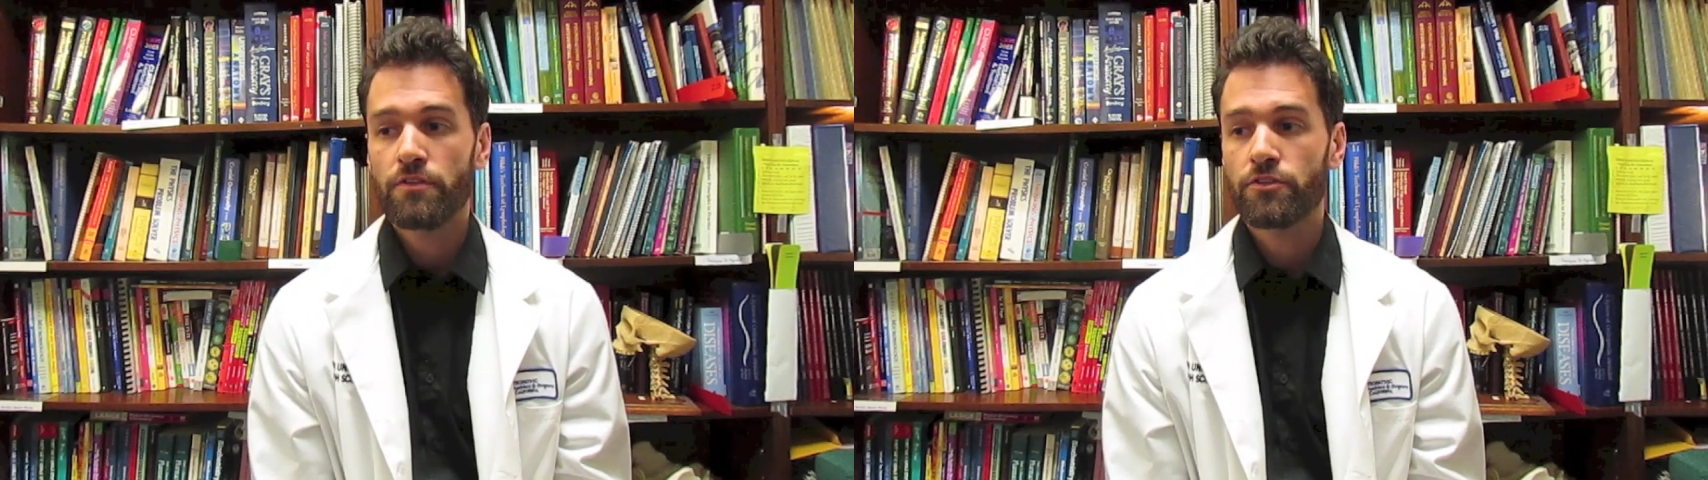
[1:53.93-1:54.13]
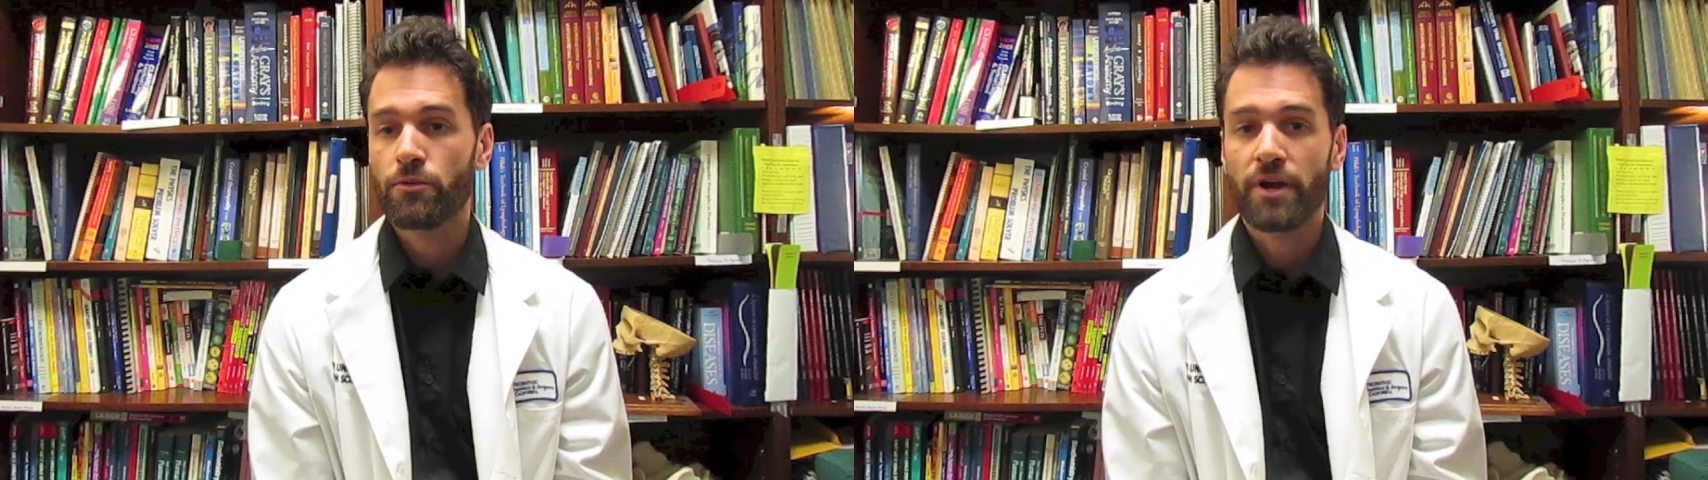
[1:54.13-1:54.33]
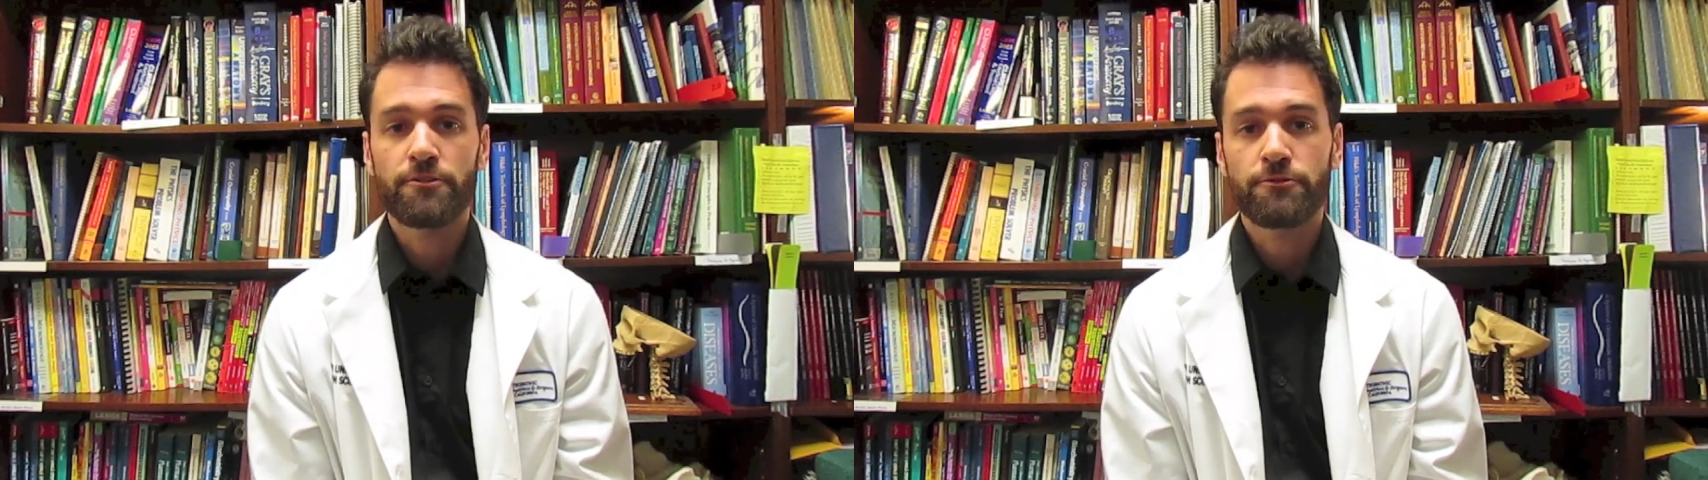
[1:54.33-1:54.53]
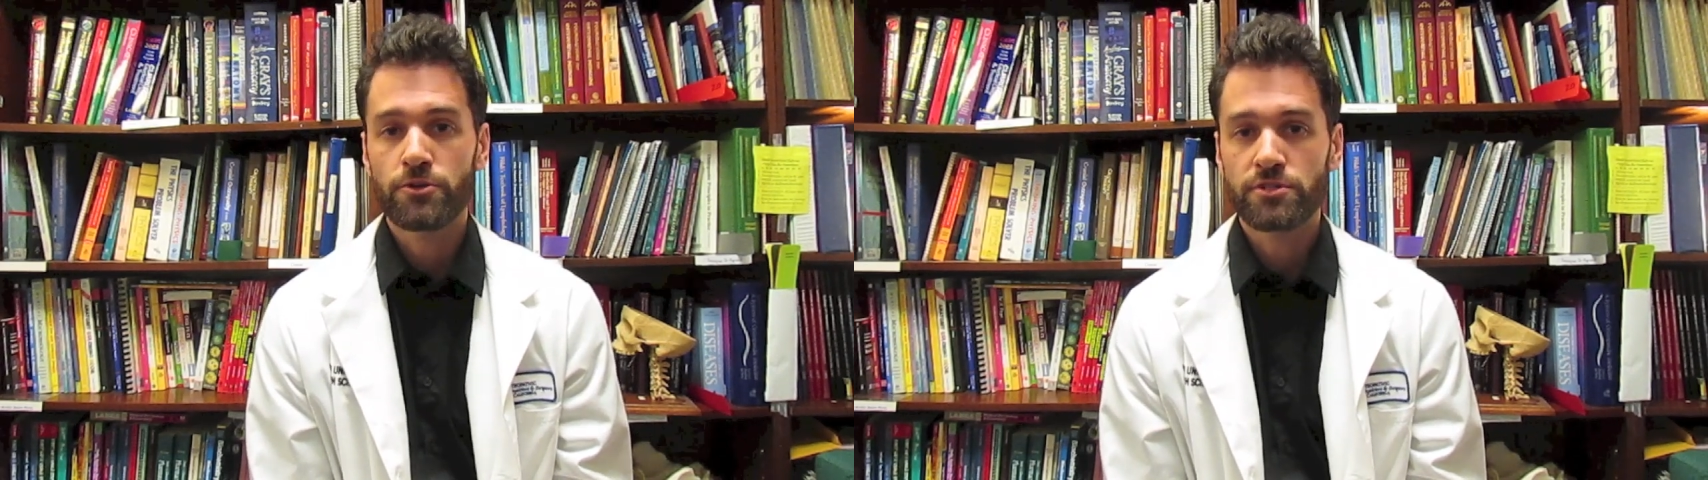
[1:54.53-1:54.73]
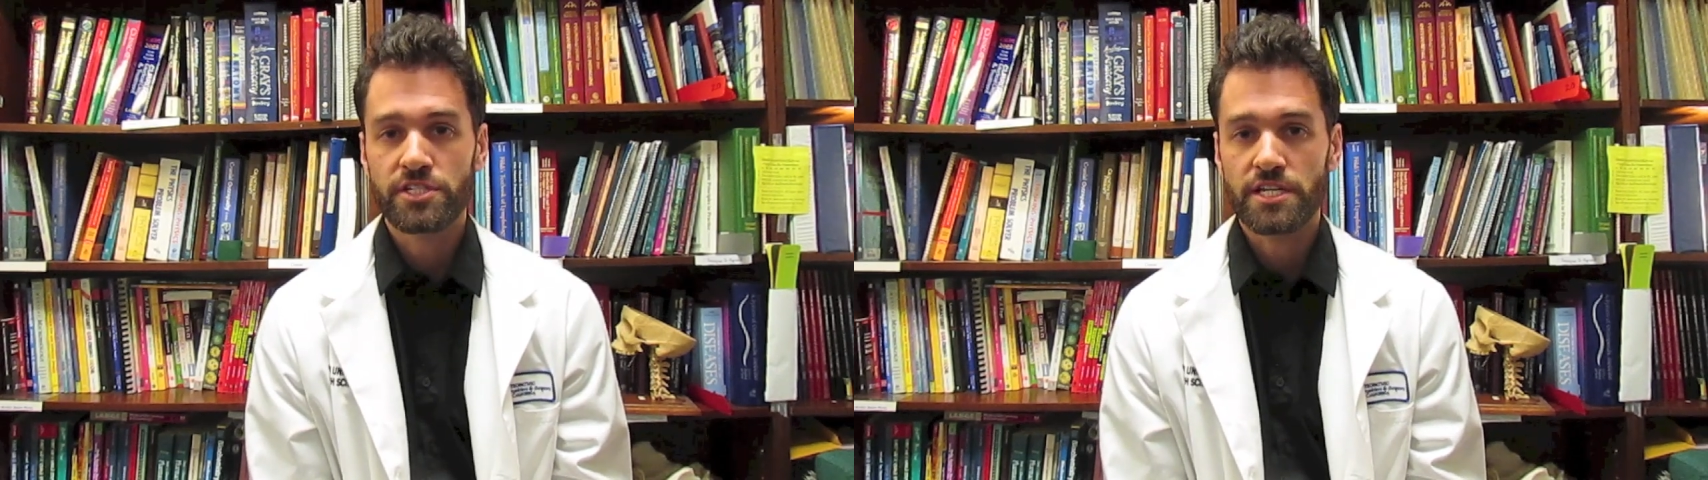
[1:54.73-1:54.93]
the right
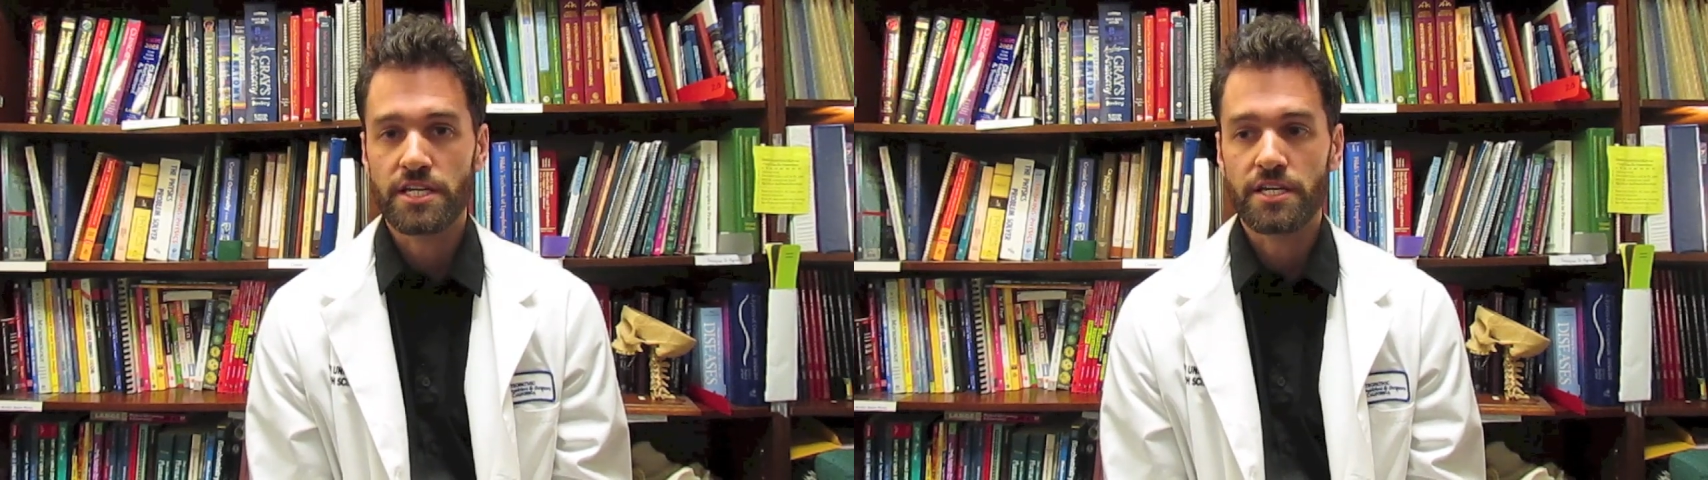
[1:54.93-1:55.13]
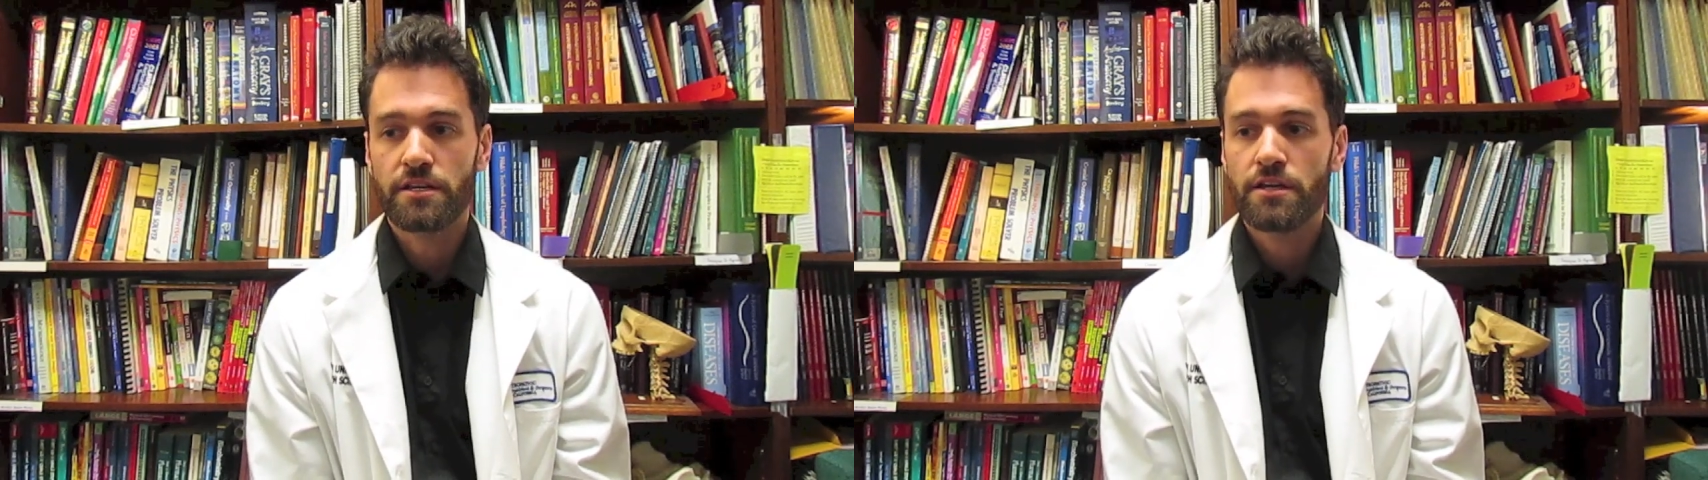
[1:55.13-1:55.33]
foods to eat,